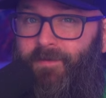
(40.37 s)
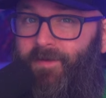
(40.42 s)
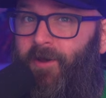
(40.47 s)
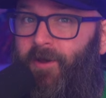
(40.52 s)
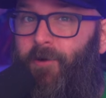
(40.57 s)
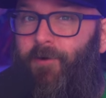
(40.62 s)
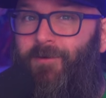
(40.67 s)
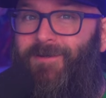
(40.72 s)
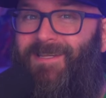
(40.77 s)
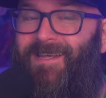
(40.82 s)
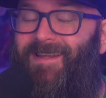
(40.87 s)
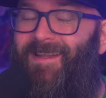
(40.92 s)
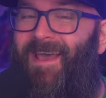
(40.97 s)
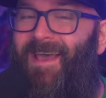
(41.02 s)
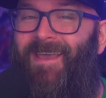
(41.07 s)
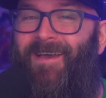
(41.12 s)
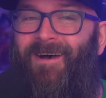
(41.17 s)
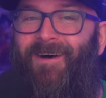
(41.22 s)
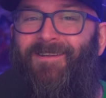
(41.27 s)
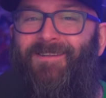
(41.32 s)
So
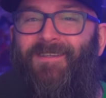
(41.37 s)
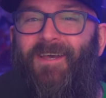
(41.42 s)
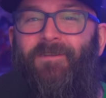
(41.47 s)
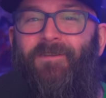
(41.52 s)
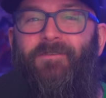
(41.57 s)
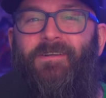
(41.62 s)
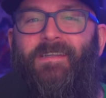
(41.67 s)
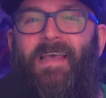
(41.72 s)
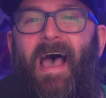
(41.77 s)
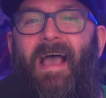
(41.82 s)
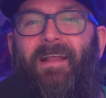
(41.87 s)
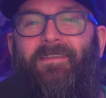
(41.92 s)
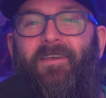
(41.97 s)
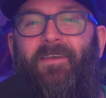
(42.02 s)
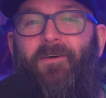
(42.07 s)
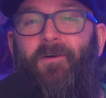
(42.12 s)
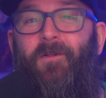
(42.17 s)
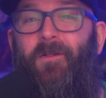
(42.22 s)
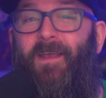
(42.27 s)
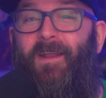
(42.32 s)
today on Tundra
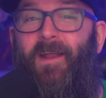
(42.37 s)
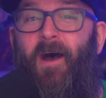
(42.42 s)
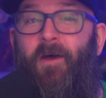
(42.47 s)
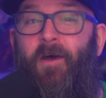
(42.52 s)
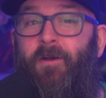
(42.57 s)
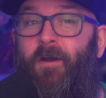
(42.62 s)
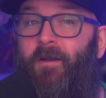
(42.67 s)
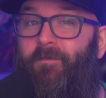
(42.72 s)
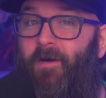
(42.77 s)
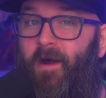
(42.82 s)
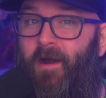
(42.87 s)
Tactical, in honor of